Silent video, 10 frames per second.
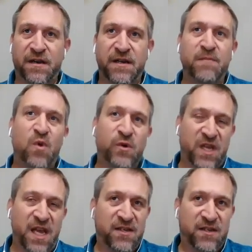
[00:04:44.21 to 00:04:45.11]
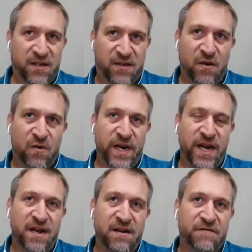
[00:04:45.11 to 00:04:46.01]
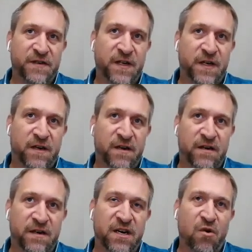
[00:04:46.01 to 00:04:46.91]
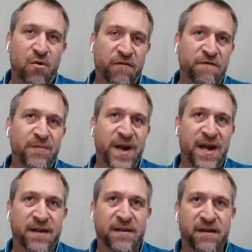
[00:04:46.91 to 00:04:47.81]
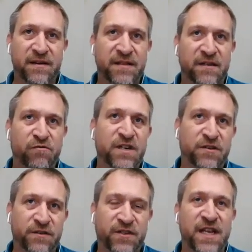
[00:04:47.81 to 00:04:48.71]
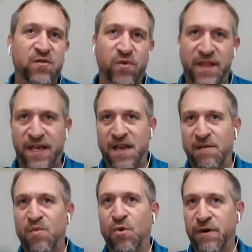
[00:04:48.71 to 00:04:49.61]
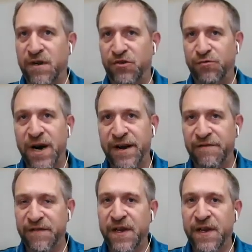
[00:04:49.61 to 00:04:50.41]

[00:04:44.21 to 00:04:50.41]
in most cases, don't have encoder feedback in the traditional sense with like you had a motor and a drive.